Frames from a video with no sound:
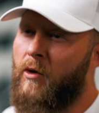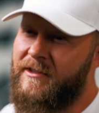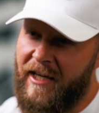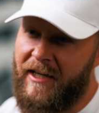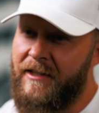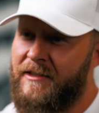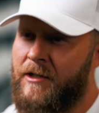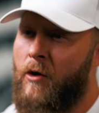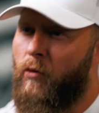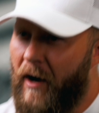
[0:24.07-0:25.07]
we're taking
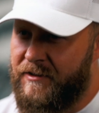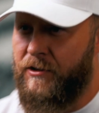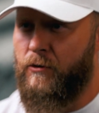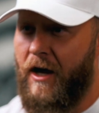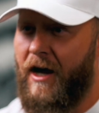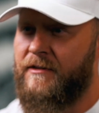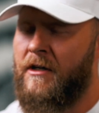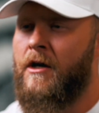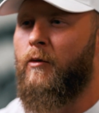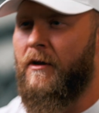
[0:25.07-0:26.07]
this right to you guys
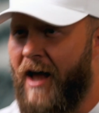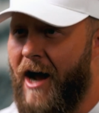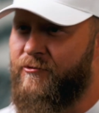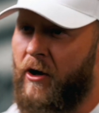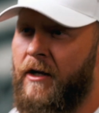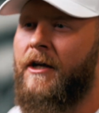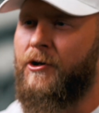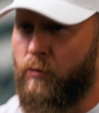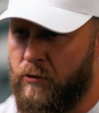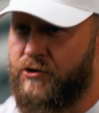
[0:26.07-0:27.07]
with Live Train
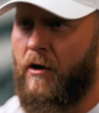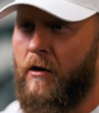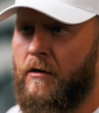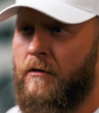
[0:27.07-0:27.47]
and Daru Strong.